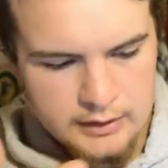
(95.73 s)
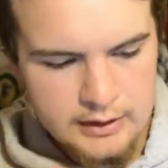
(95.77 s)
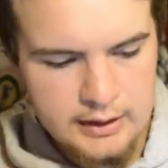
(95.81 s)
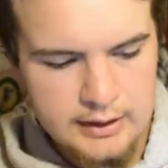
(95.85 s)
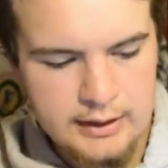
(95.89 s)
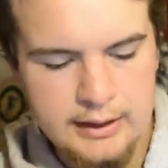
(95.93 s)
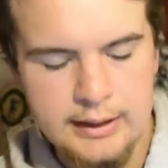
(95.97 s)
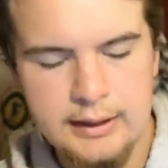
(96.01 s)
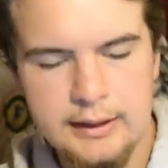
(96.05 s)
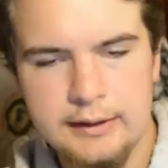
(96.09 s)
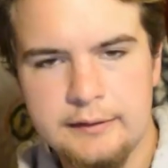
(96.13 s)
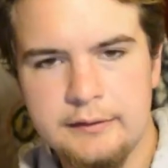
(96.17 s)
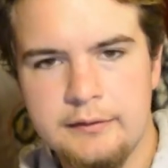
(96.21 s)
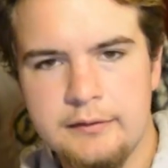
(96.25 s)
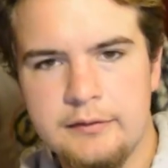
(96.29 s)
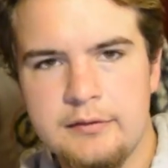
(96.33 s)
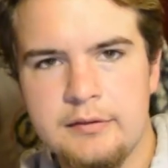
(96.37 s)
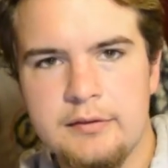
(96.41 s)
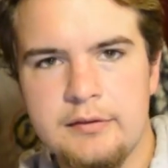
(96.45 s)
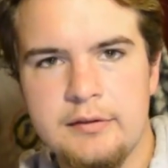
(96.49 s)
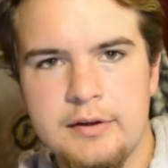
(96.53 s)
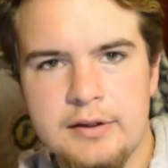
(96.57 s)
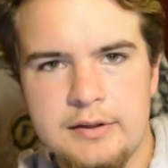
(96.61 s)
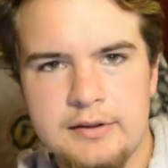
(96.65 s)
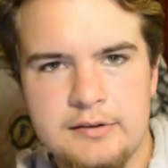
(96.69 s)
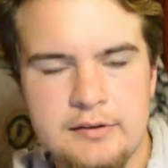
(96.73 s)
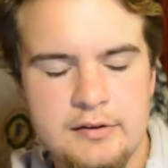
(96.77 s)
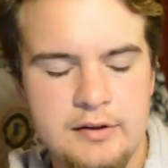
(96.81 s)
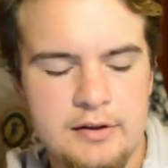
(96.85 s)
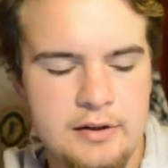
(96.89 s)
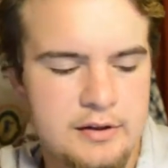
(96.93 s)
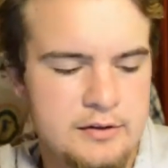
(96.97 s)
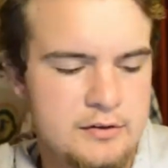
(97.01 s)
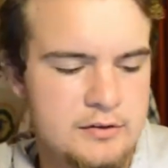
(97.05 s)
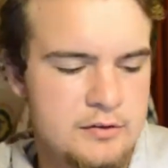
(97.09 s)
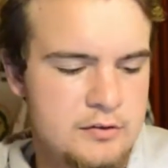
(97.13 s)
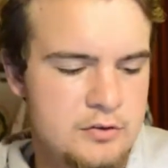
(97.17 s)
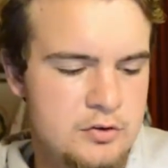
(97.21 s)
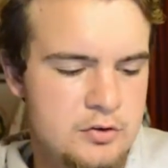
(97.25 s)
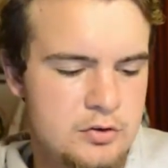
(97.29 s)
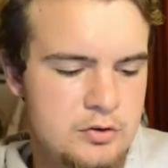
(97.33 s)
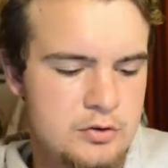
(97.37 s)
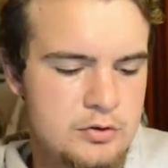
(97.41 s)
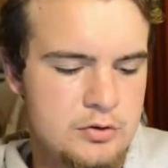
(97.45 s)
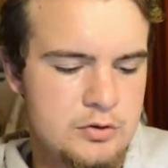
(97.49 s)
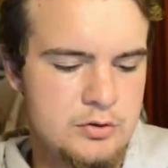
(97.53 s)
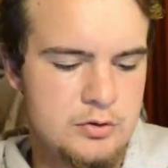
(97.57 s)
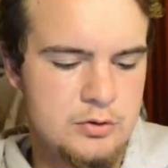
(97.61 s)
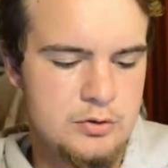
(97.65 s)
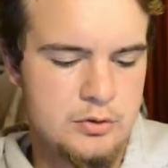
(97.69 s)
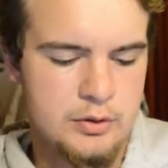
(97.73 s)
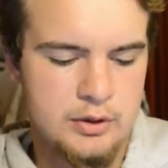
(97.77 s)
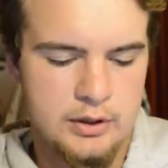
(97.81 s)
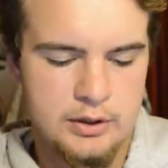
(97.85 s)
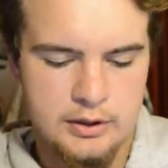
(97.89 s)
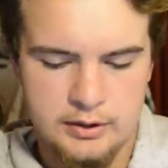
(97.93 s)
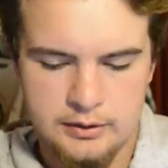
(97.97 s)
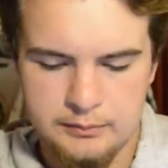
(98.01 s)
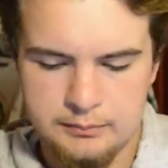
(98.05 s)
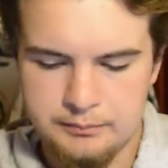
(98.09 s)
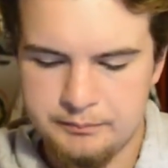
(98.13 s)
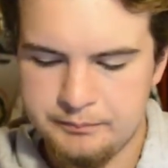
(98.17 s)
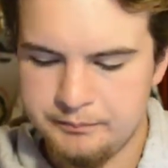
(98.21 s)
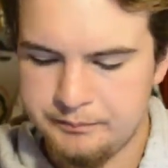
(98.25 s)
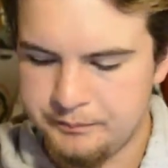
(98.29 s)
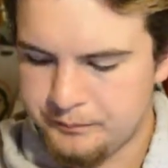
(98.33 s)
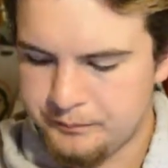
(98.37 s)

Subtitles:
And they did it to